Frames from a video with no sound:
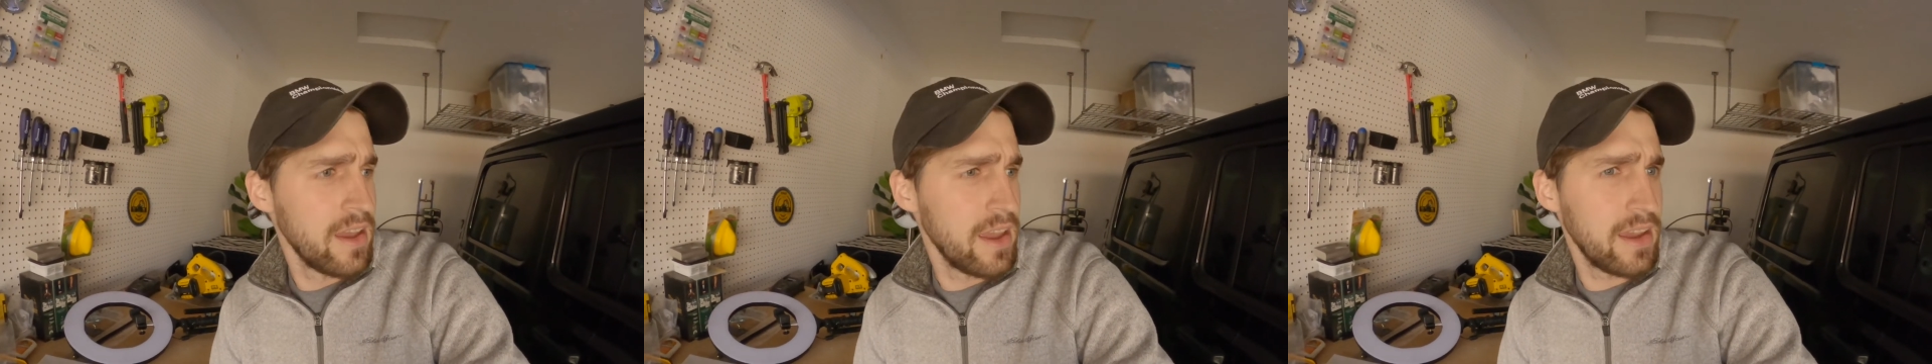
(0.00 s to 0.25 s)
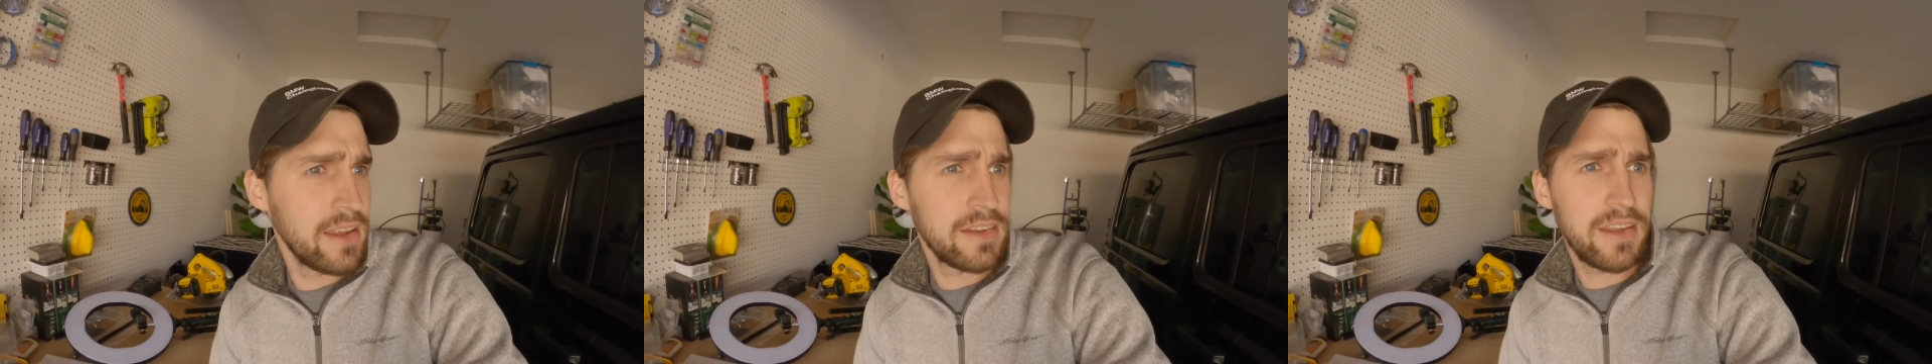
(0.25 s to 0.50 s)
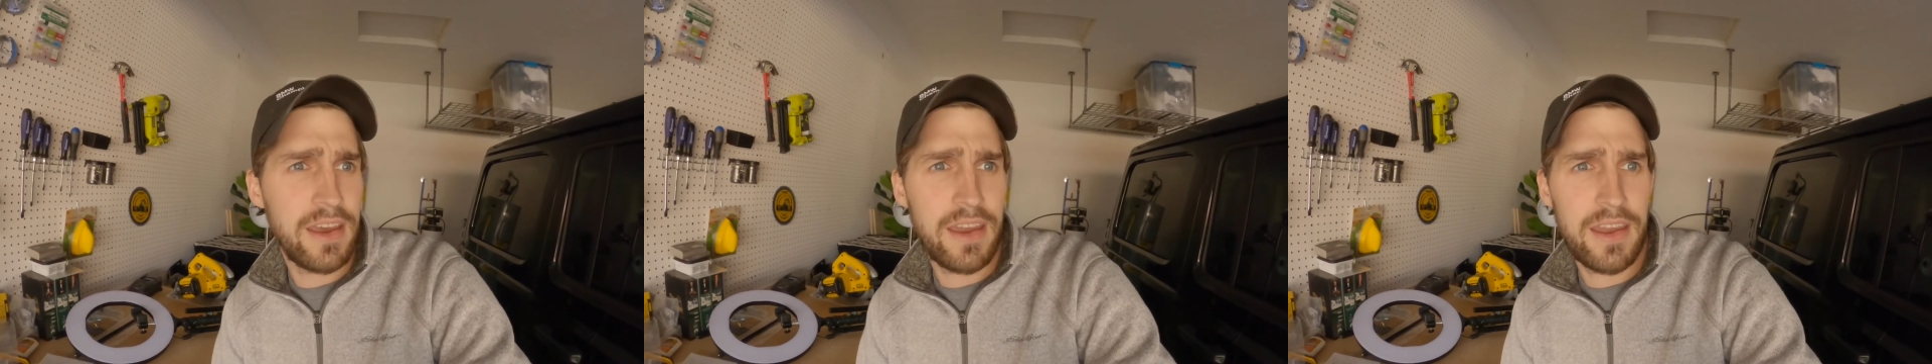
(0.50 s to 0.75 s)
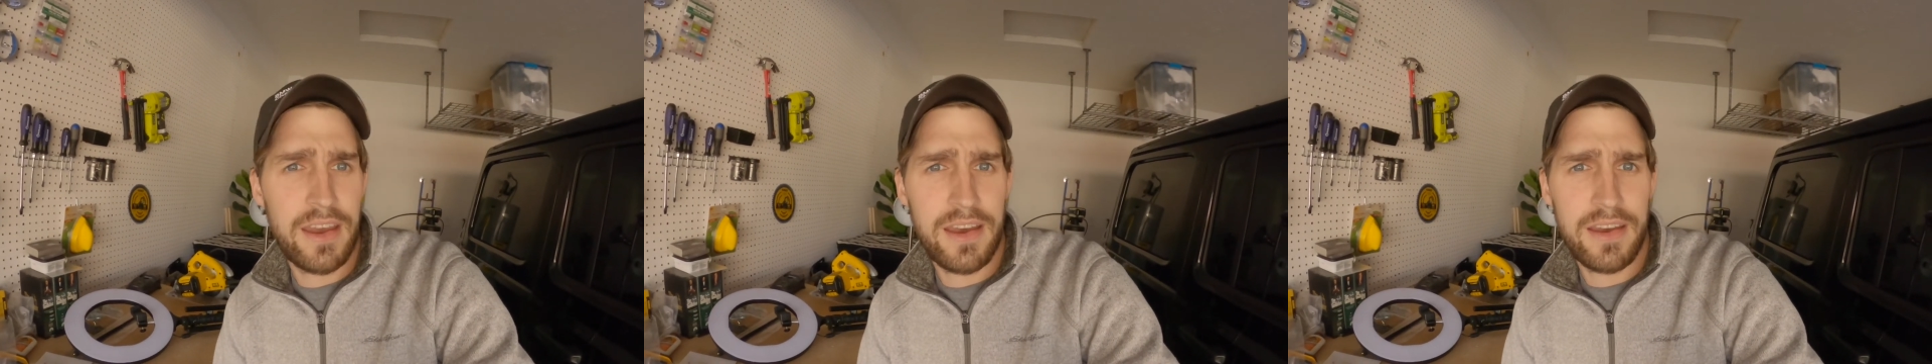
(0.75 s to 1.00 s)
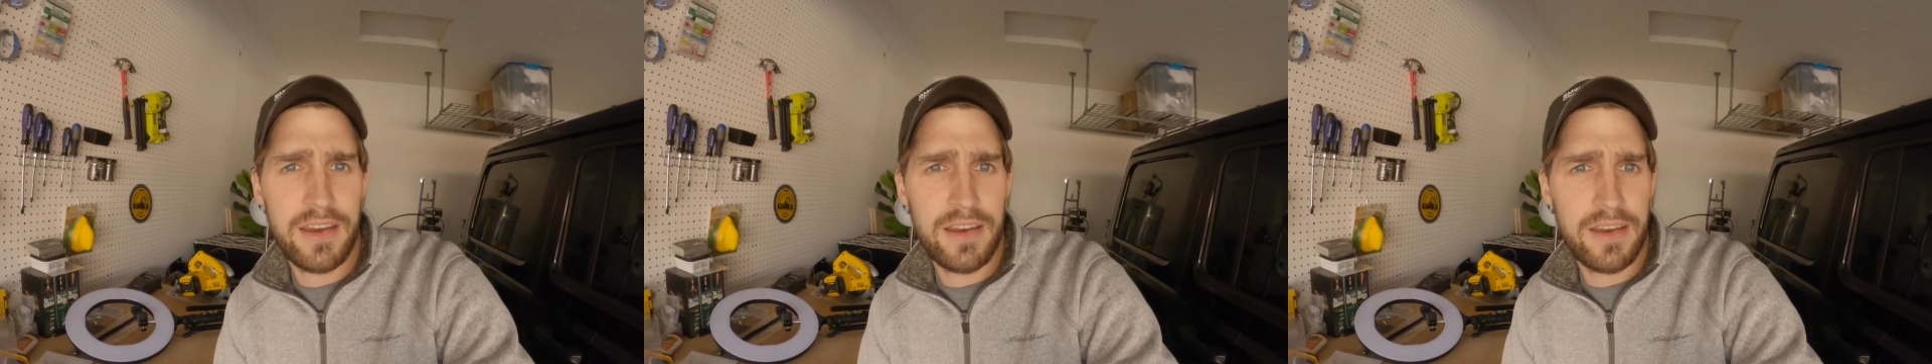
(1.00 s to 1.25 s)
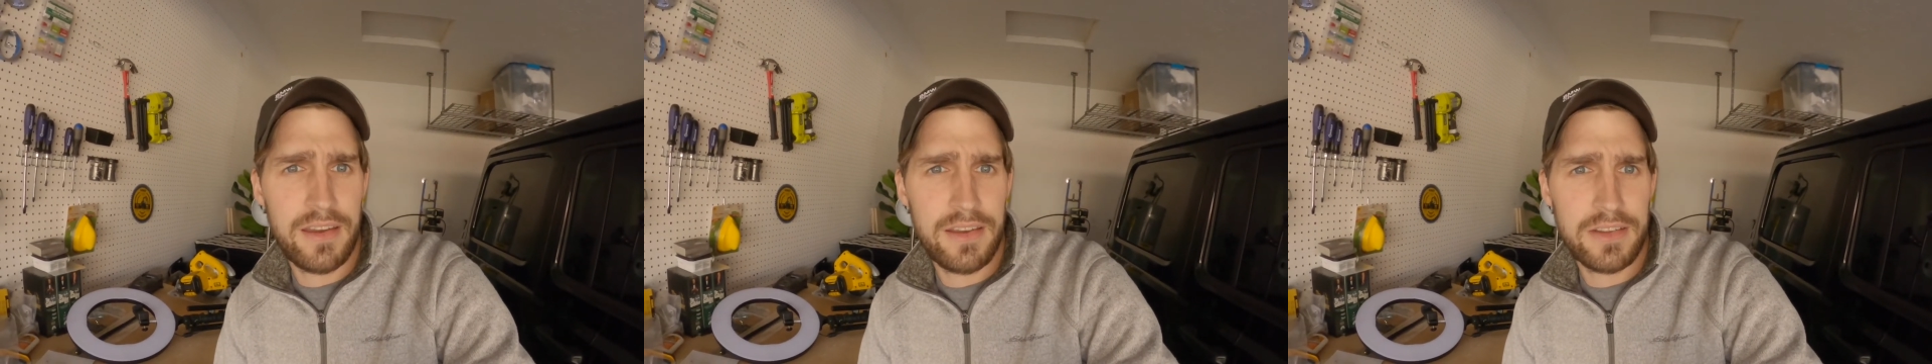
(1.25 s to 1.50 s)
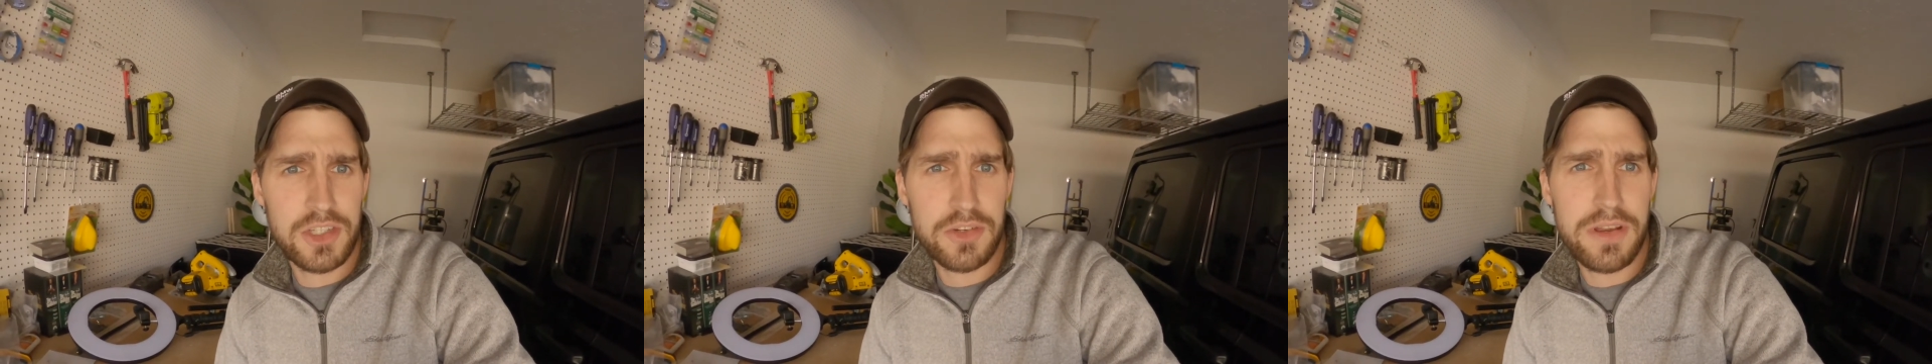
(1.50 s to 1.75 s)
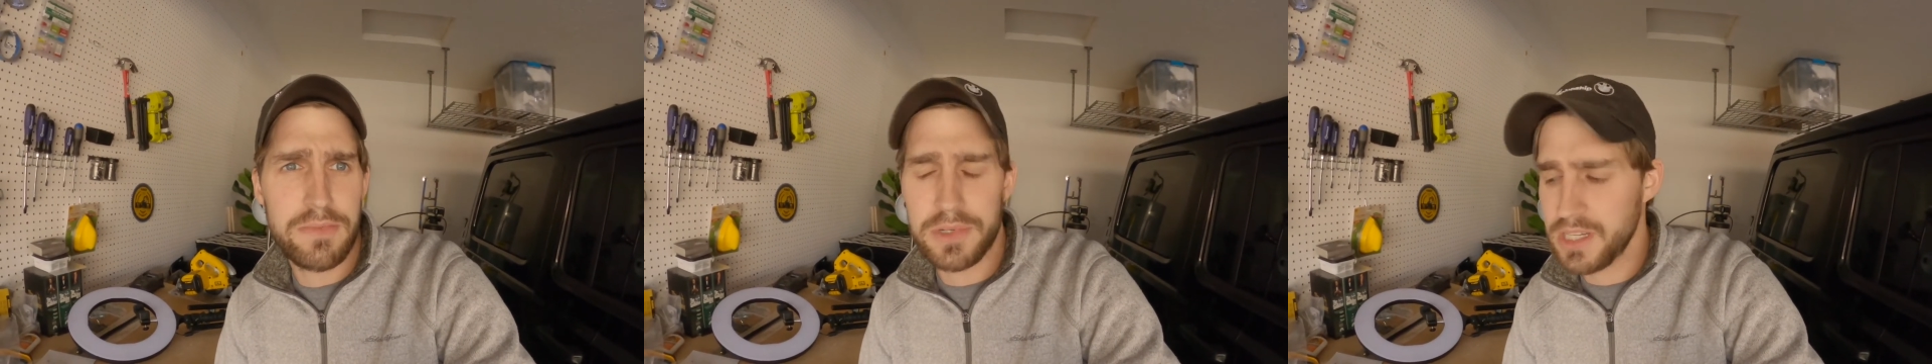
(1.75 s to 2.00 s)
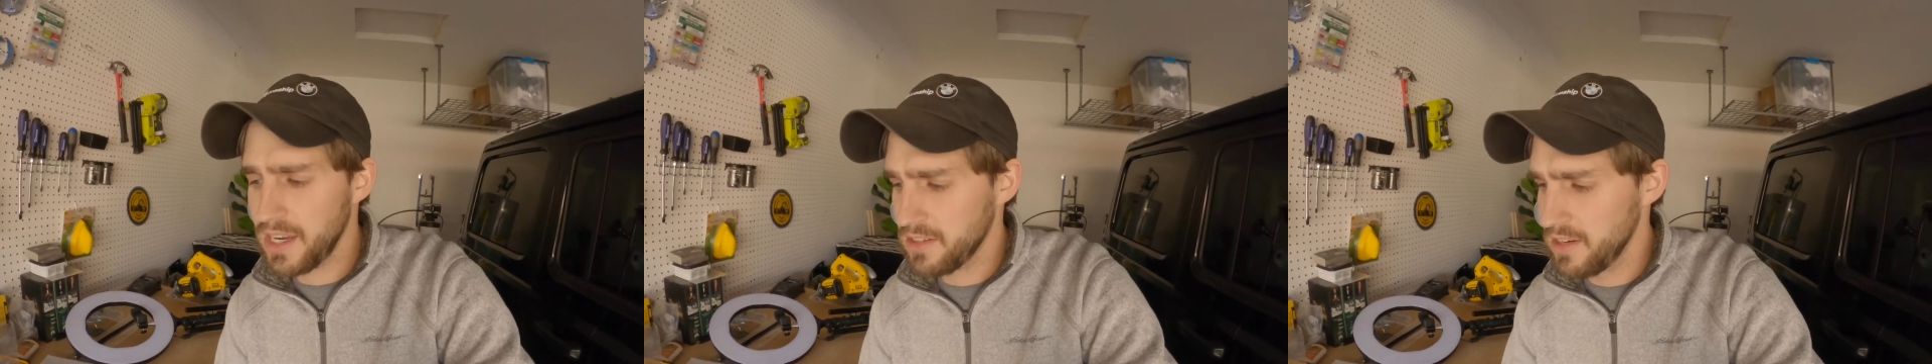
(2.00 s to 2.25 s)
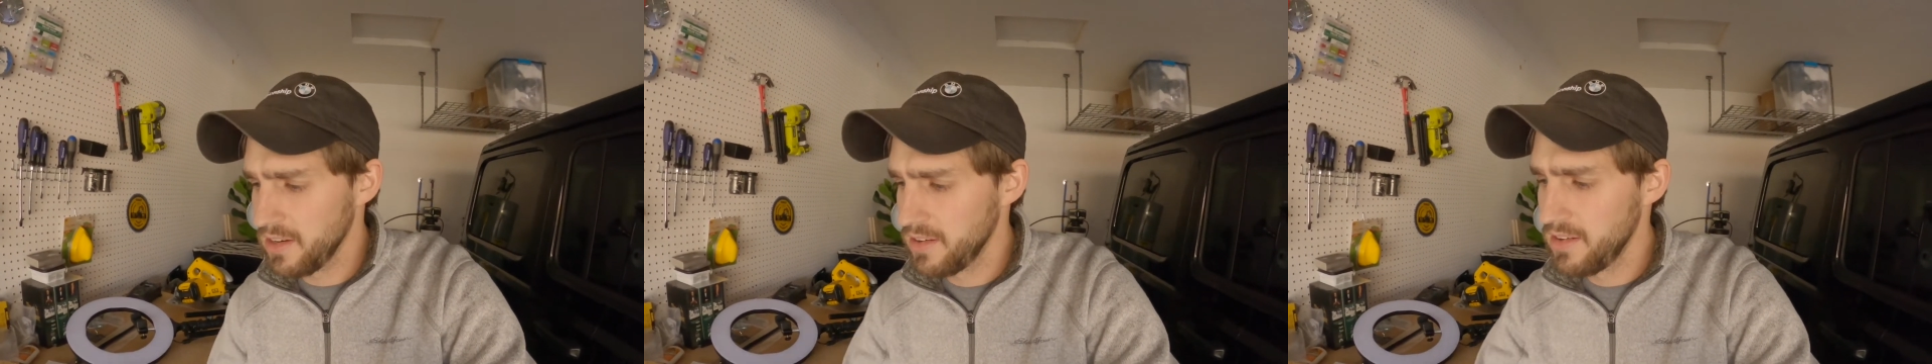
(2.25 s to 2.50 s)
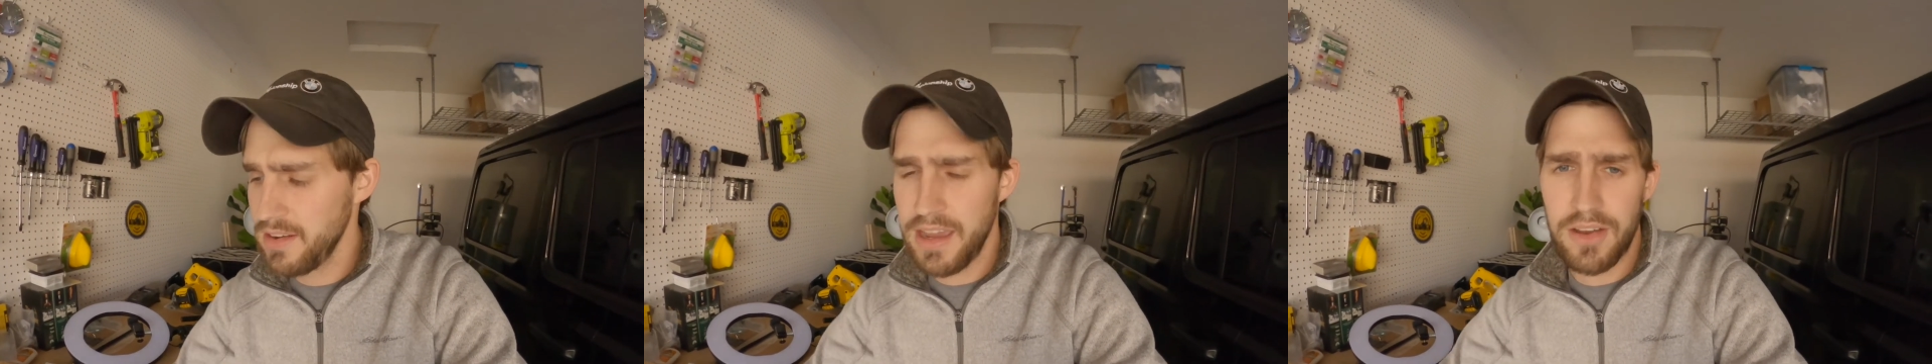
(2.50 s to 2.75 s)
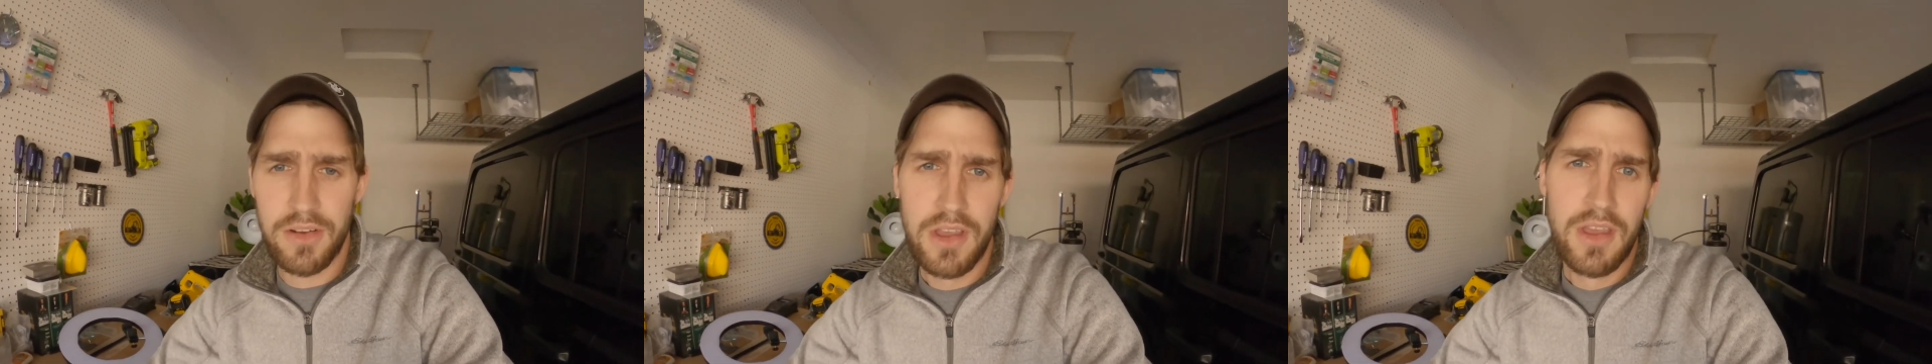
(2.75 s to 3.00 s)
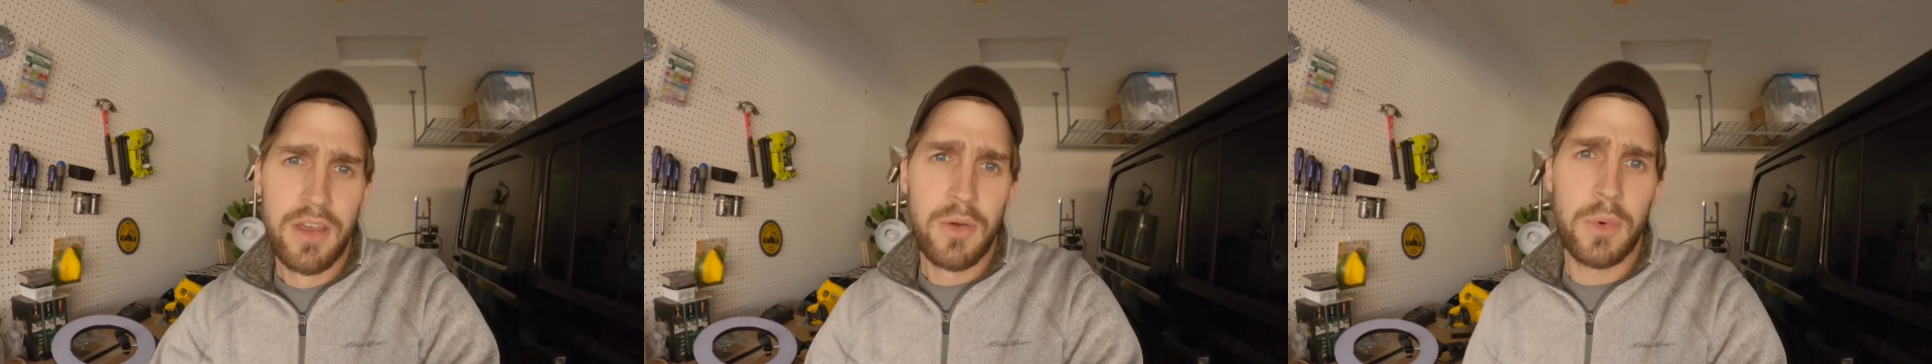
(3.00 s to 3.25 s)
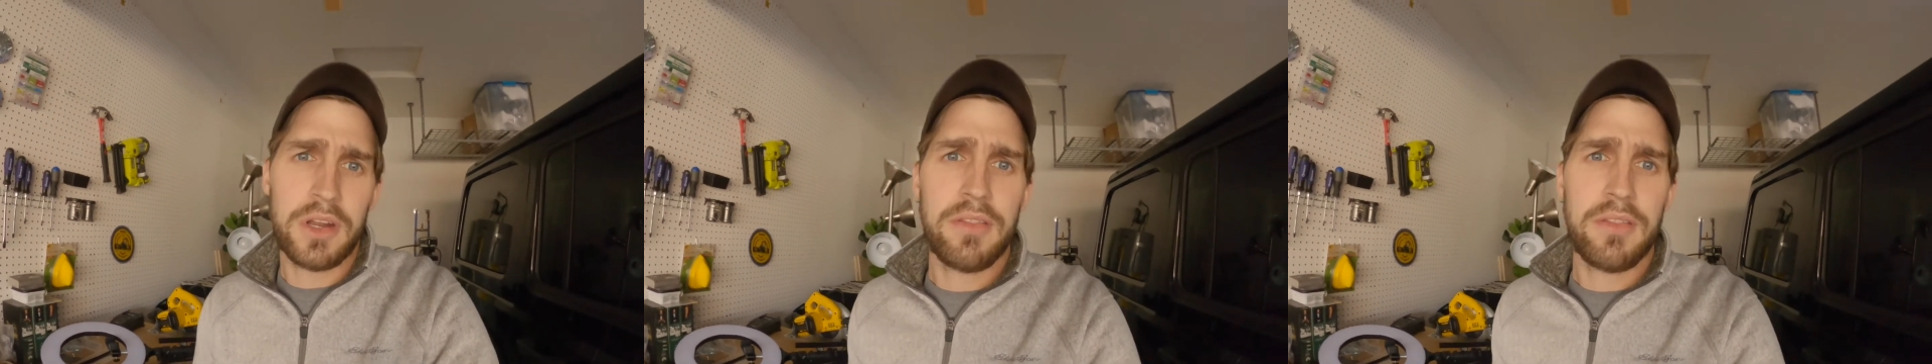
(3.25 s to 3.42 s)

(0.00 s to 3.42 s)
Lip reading: and a screen protector. Now, one